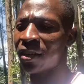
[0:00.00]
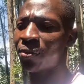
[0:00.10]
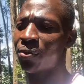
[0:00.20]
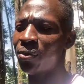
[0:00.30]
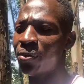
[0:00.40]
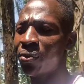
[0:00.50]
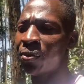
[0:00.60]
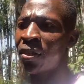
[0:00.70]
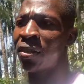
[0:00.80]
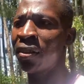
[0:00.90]
a good
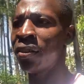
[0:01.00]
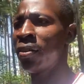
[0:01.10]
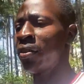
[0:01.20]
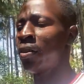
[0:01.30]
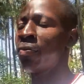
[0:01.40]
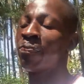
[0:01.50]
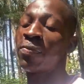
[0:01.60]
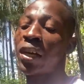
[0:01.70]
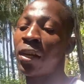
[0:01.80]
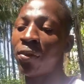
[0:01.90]
way.
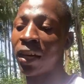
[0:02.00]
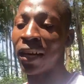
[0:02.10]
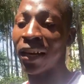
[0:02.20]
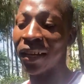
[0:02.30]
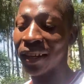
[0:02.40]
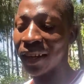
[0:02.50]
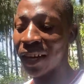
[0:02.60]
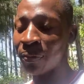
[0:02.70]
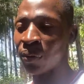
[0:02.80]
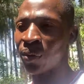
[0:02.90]
I ended
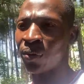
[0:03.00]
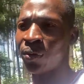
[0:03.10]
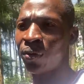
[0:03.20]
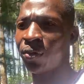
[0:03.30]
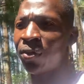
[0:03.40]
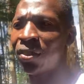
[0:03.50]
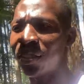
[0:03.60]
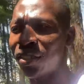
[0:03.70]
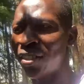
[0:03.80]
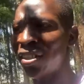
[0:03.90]
up to
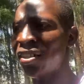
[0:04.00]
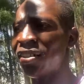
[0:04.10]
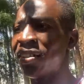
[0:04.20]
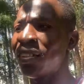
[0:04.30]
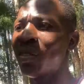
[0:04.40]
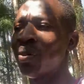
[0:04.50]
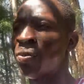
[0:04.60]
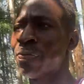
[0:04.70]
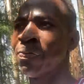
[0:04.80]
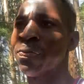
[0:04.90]
jail.
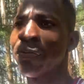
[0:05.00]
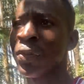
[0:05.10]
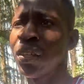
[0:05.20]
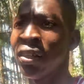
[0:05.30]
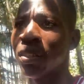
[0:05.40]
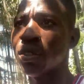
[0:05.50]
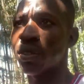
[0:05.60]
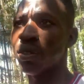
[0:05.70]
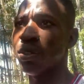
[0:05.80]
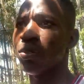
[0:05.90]

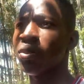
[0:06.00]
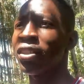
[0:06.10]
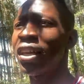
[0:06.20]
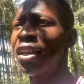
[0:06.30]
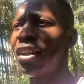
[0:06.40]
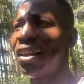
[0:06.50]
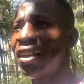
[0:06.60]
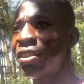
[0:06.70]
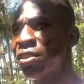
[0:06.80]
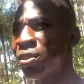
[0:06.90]
So it was a
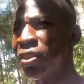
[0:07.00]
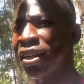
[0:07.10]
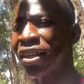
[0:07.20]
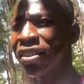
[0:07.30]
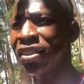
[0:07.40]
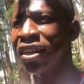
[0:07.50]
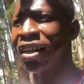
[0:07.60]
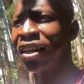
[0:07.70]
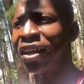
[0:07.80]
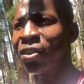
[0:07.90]
lesson learned in a
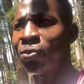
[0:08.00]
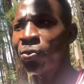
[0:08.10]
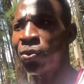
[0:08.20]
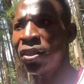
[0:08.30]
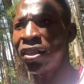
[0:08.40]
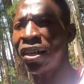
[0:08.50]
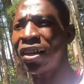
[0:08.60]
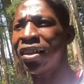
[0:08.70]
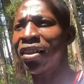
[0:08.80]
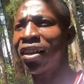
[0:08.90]
hard way.
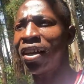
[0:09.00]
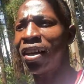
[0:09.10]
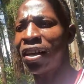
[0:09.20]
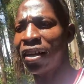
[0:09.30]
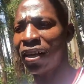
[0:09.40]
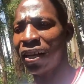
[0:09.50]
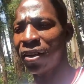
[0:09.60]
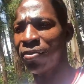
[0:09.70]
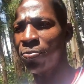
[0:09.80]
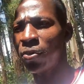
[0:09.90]
And I
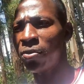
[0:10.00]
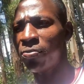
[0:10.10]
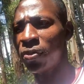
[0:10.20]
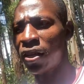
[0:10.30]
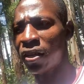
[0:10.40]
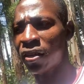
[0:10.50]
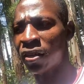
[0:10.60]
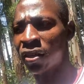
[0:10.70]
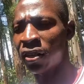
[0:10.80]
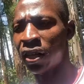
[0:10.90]
remember
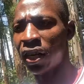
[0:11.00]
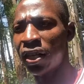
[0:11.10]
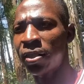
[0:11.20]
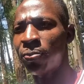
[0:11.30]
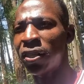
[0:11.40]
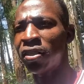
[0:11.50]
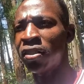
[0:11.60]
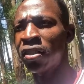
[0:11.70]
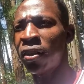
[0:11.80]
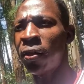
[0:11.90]
I spent